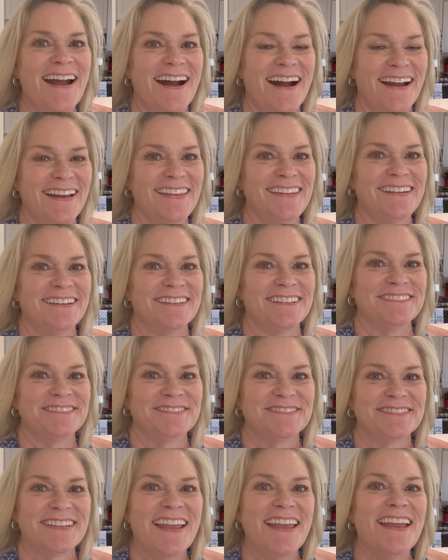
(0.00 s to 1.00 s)
Hi there,
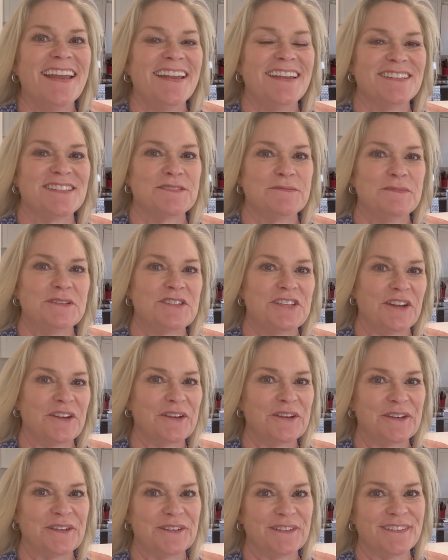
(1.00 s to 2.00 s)
it's Michelle
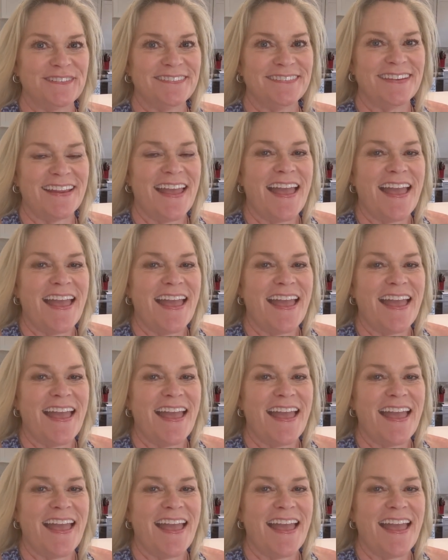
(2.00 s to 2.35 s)
Curtin,